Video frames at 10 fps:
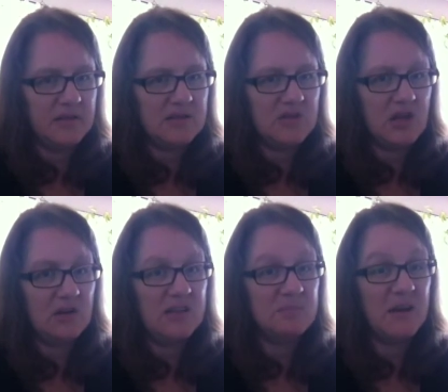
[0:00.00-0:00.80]
this
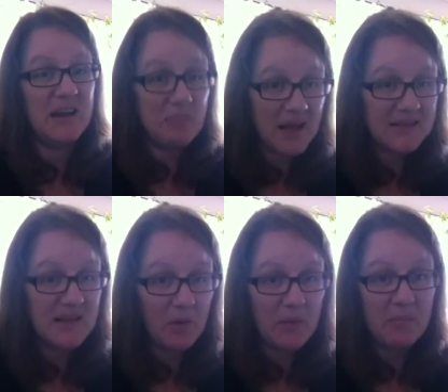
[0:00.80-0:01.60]
channel has been an immense
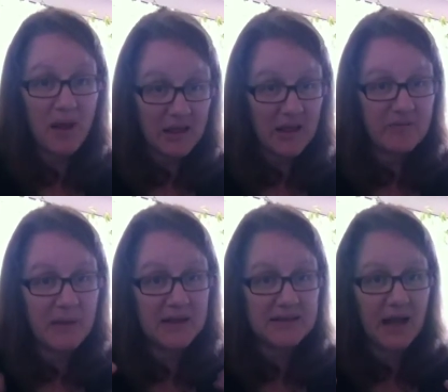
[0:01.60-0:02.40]
help in my life
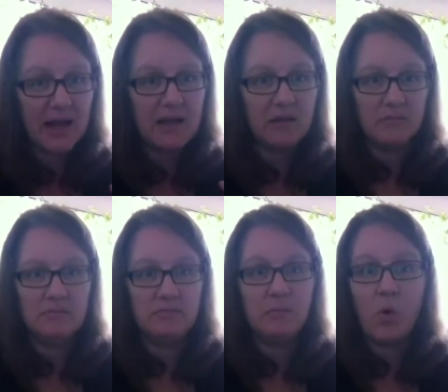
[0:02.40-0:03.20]
because I
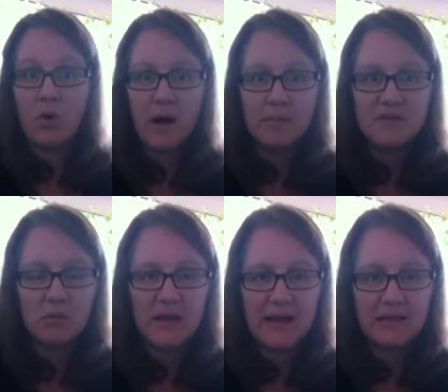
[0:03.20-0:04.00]
woke up
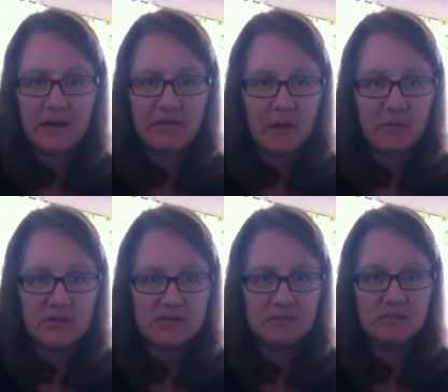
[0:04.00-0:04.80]
so late in life. I
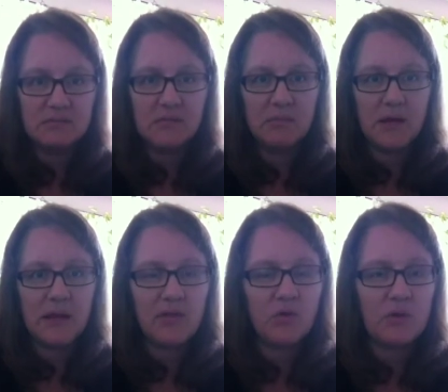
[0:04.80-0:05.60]
was in my
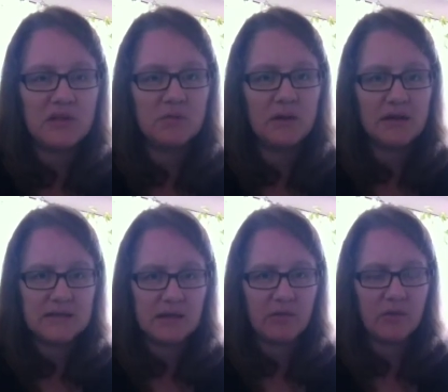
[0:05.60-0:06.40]
late 30s when I
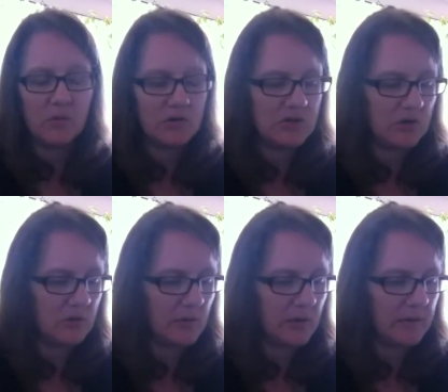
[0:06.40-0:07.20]
discovered the word
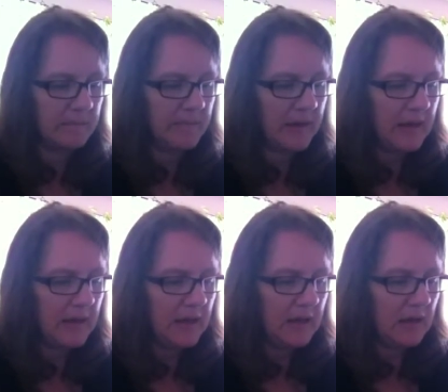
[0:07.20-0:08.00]
genderqueer.
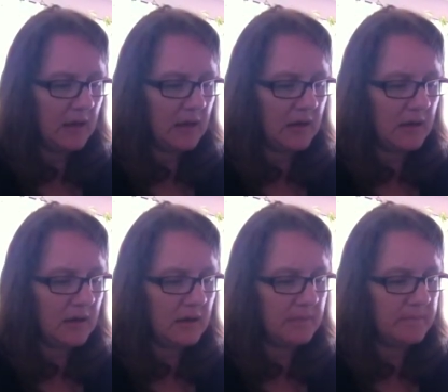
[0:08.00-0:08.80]

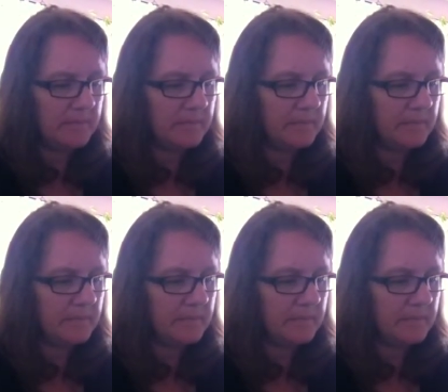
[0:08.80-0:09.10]
Um,